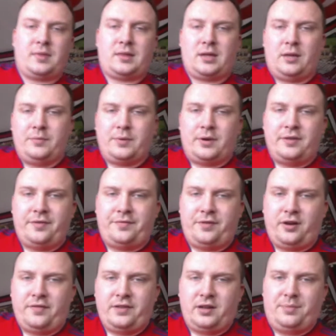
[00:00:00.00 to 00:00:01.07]
And we're going for
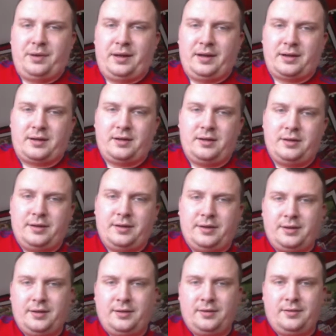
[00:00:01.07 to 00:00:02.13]
5 at the back.
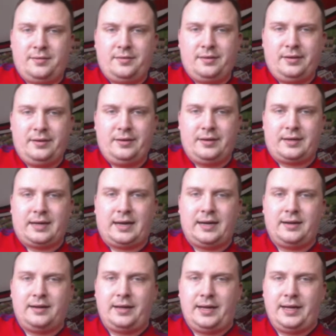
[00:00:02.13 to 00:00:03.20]
Kate
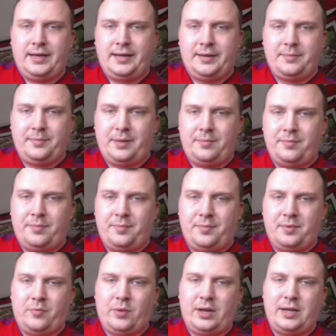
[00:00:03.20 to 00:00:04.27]
being
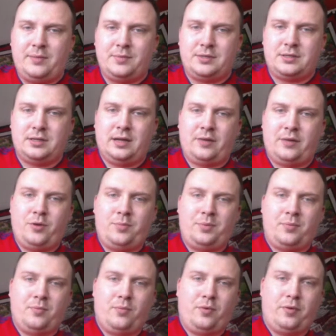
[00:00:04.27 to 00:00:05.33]
Williamson and
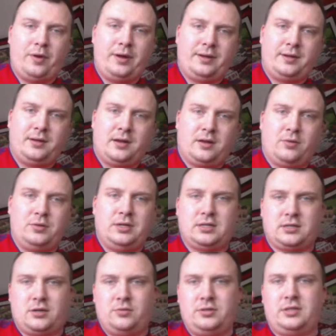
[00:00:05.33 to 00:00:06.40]
Ruben Moy. This is
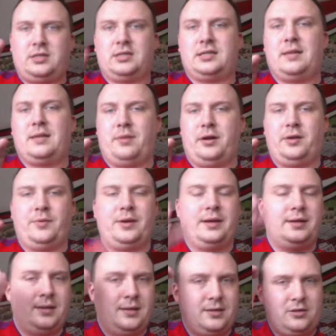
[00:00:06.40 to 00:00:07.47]
called the Dazan, by the way.
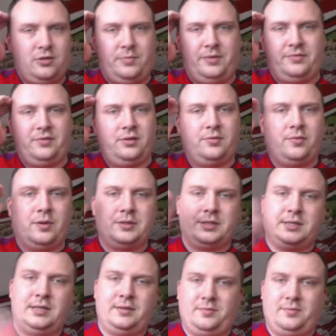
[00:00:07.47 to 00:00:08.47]
Could be wrong. Was it?